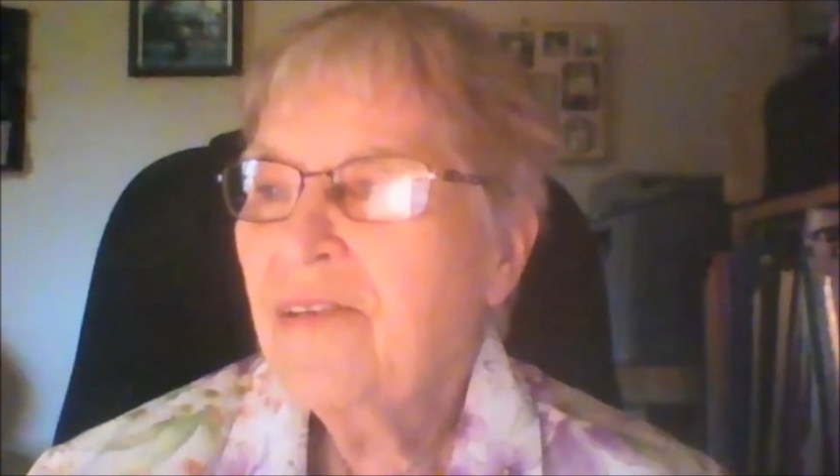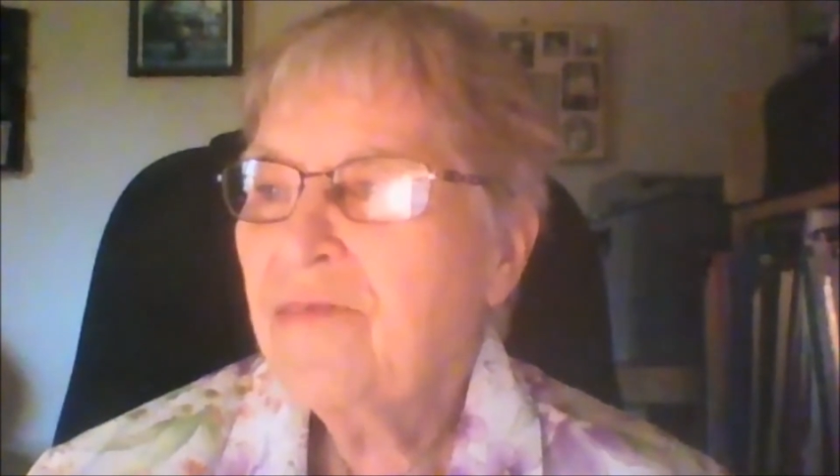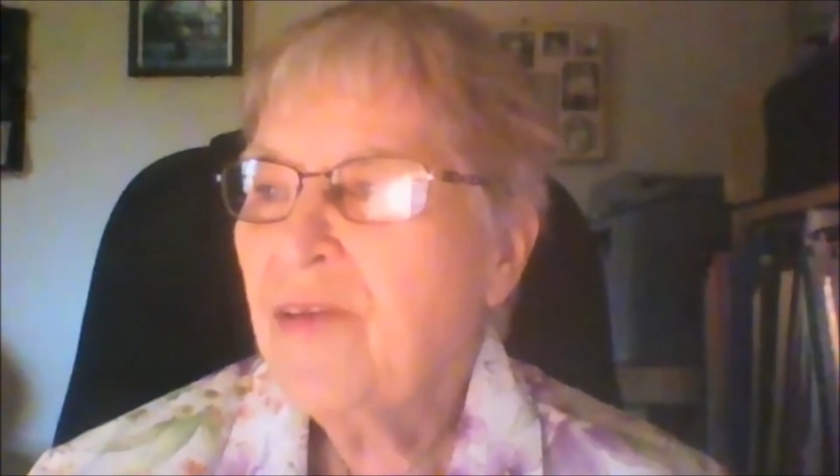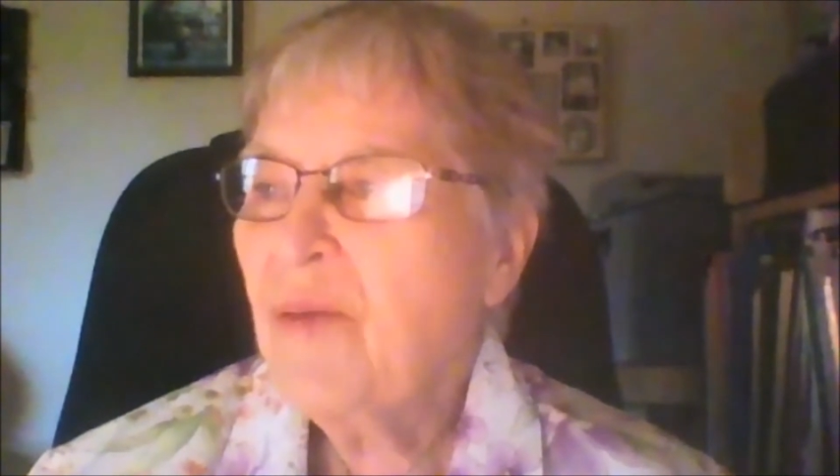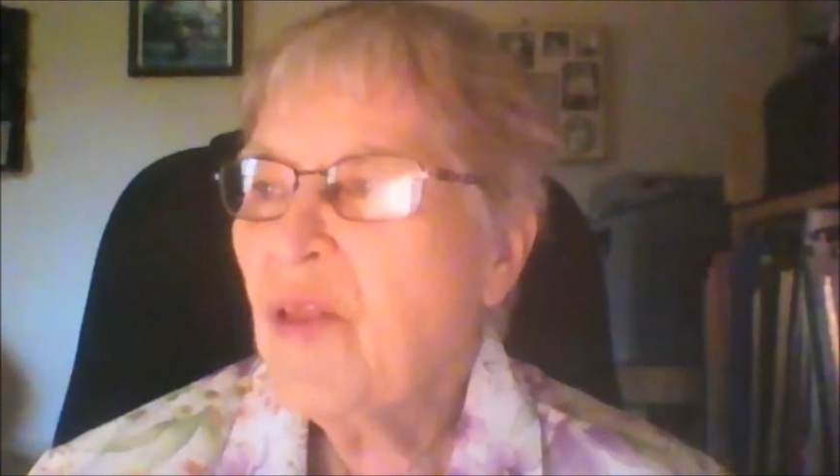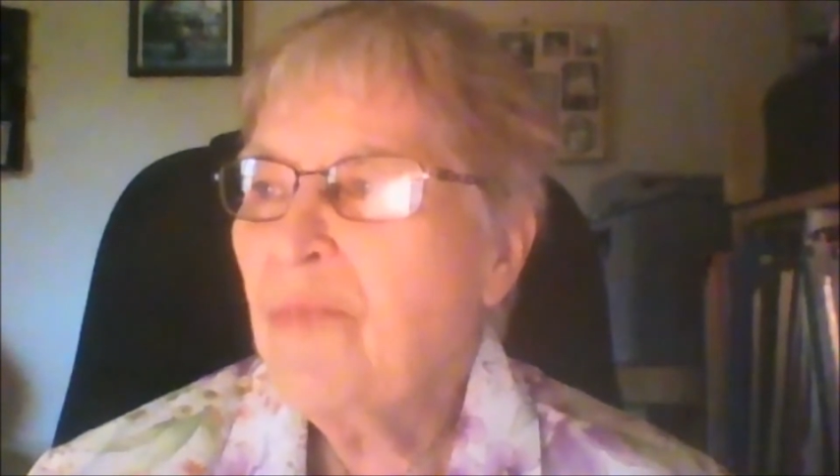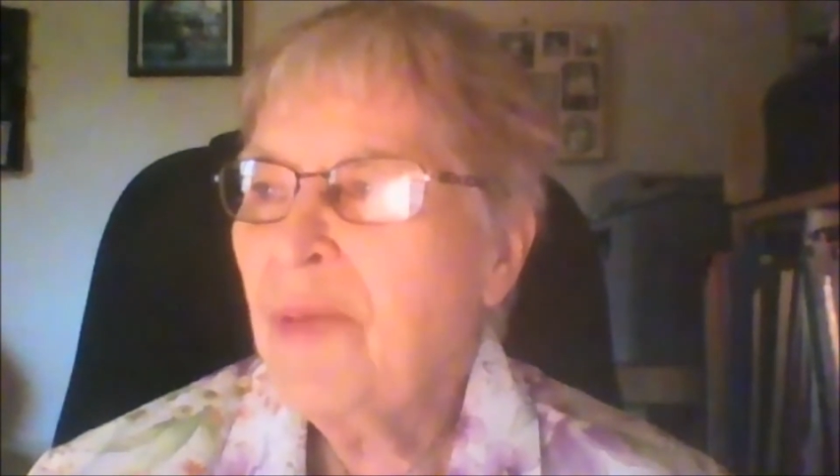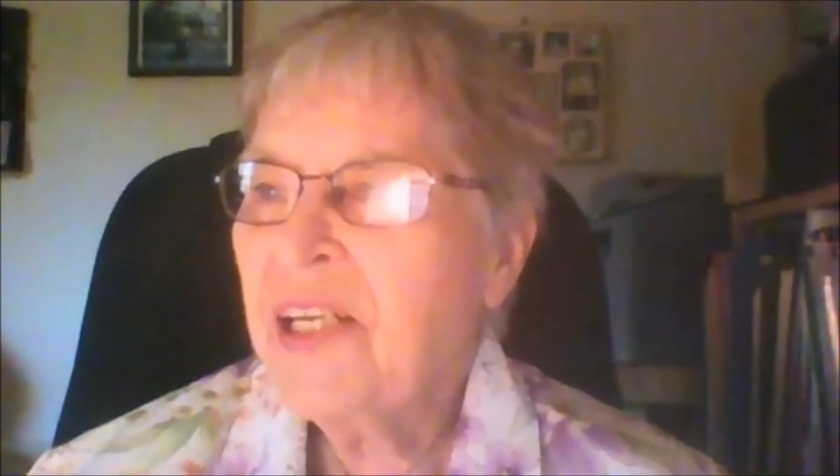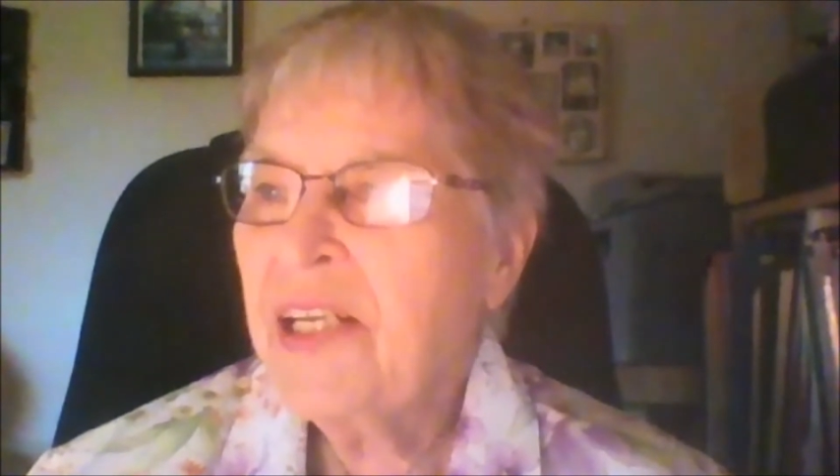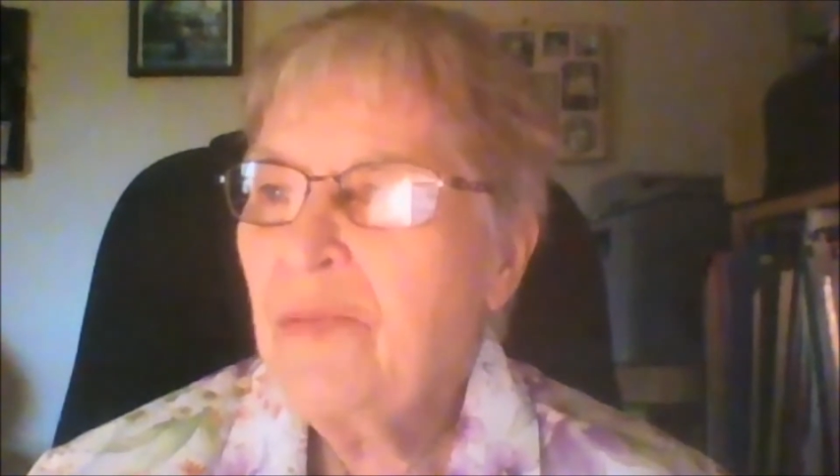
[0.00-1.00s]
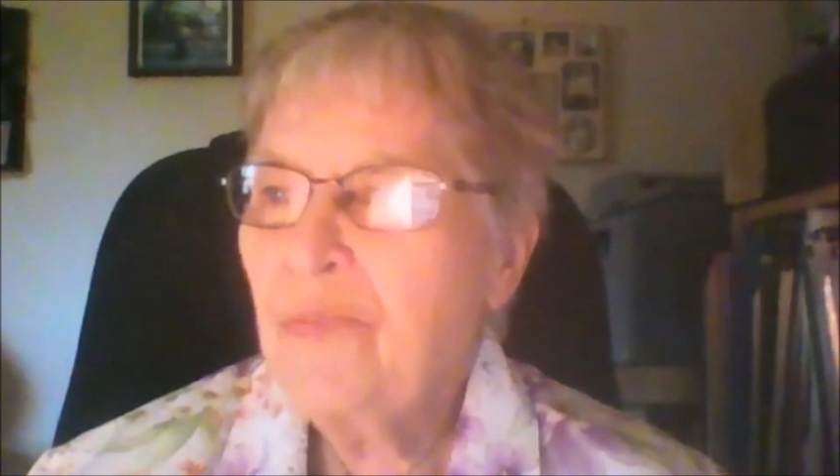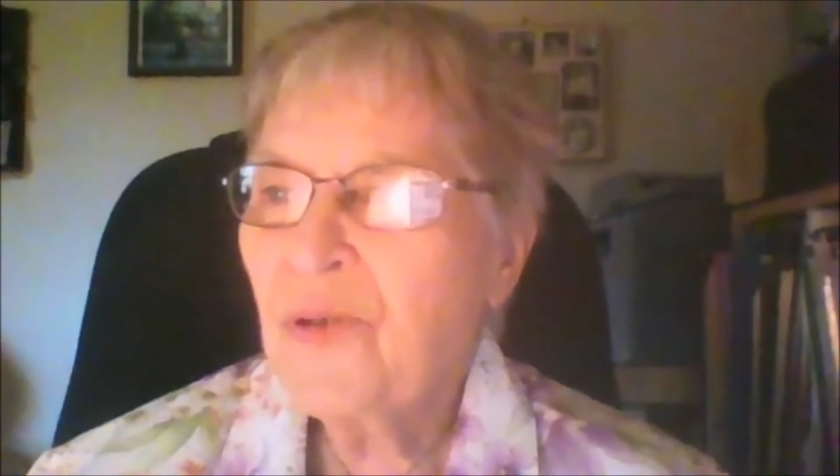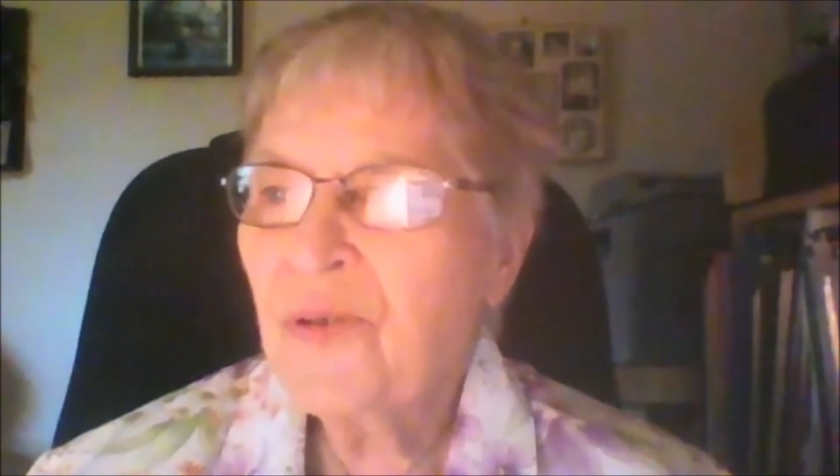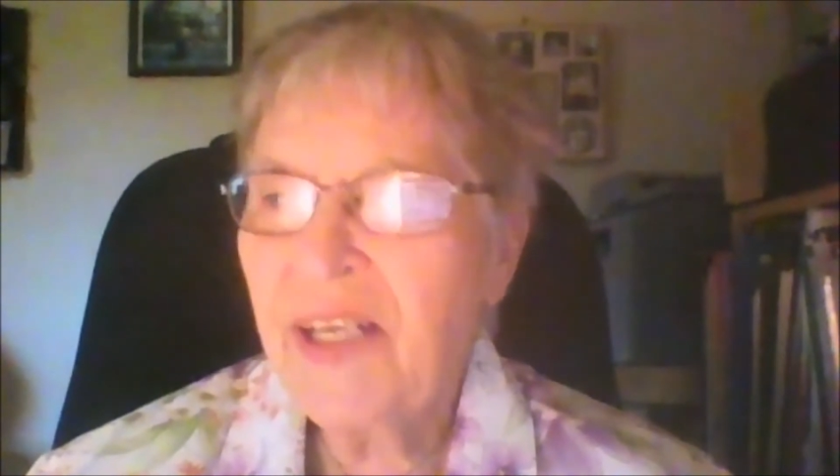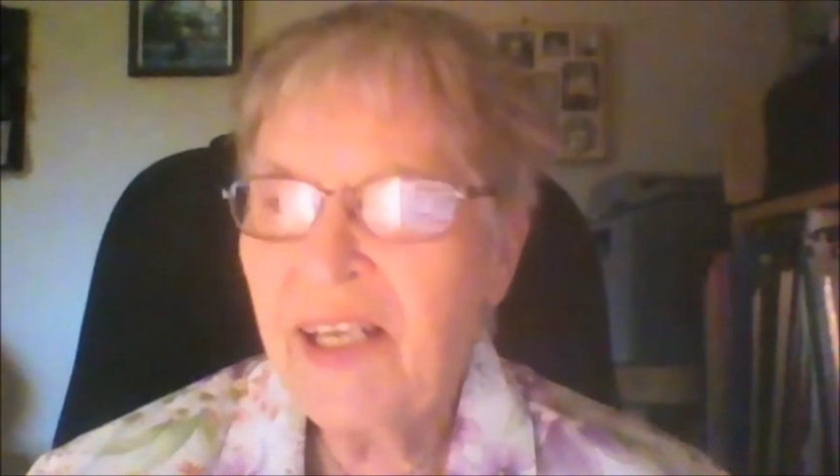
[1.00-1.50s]
from the many
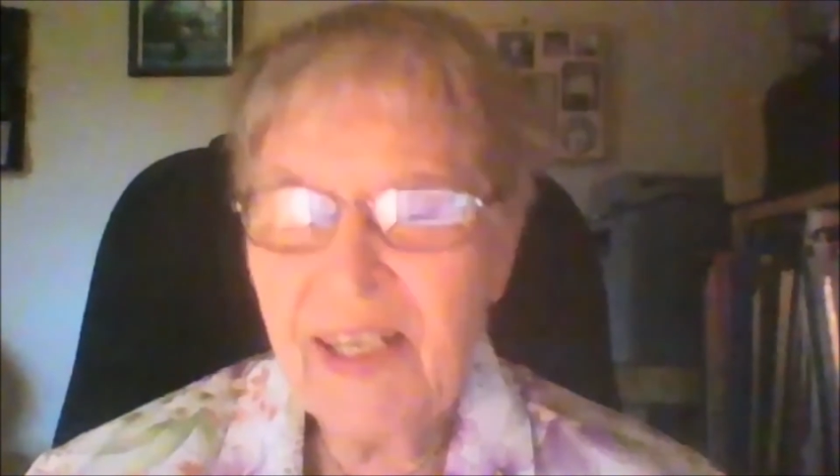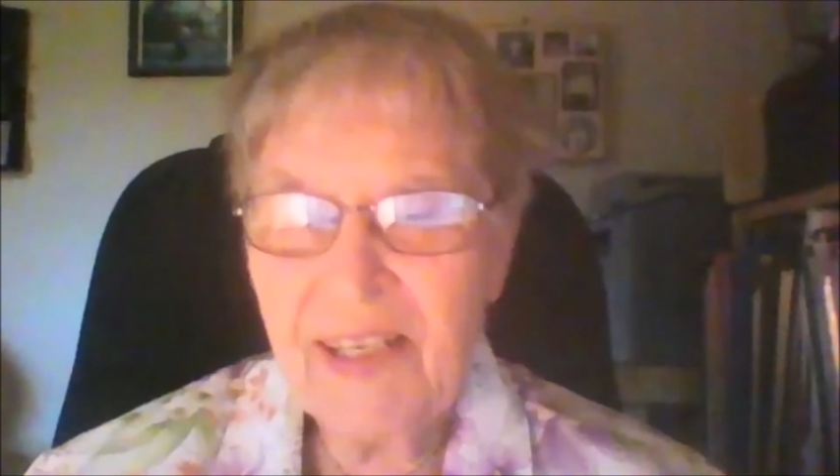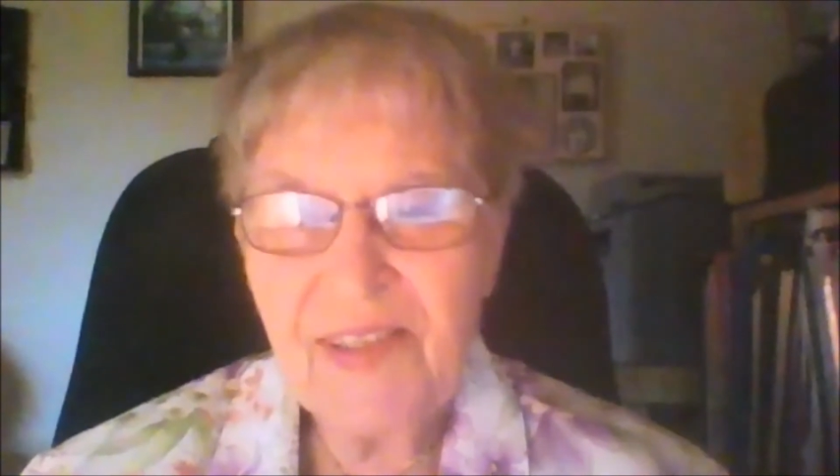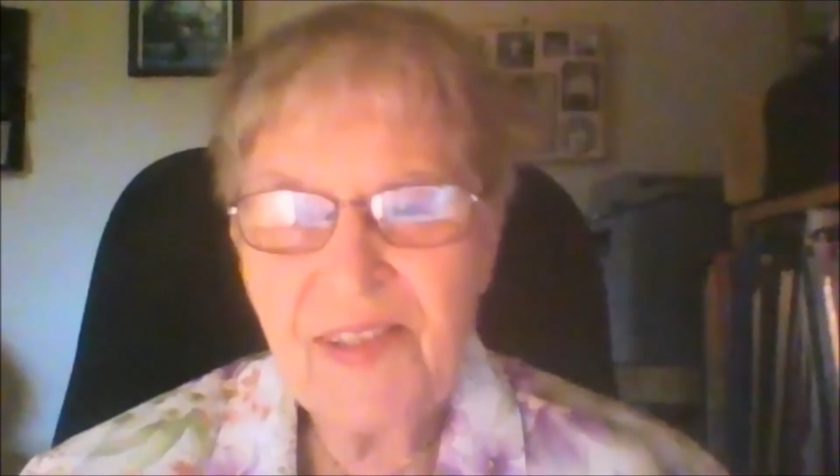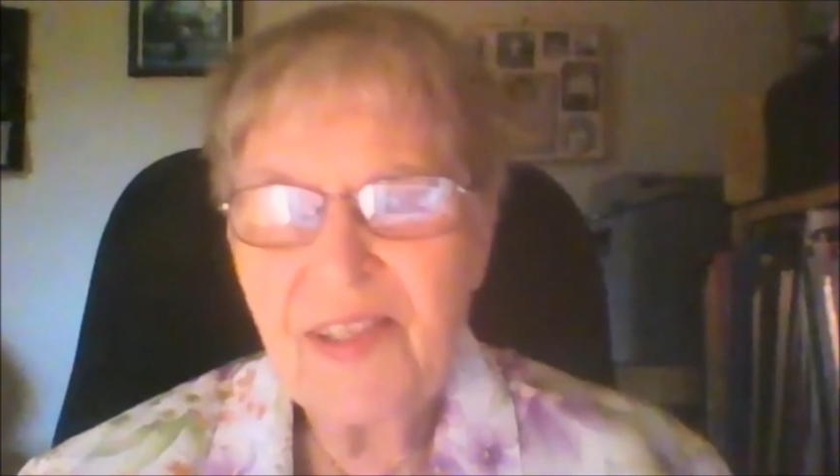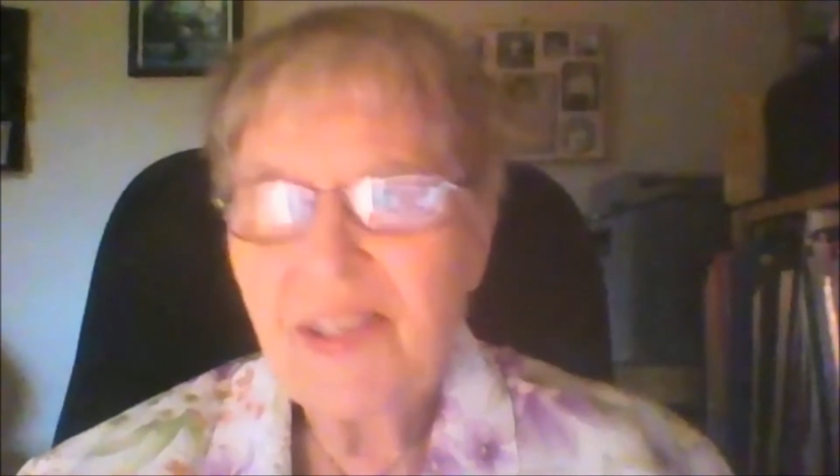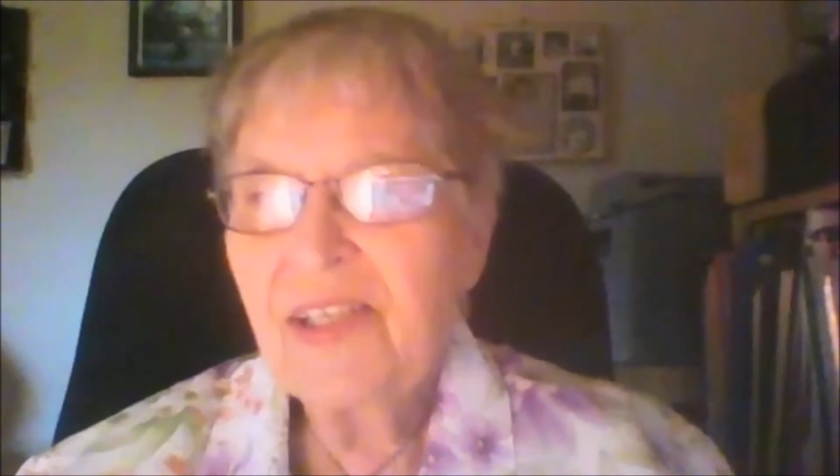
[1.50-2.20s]
bouquets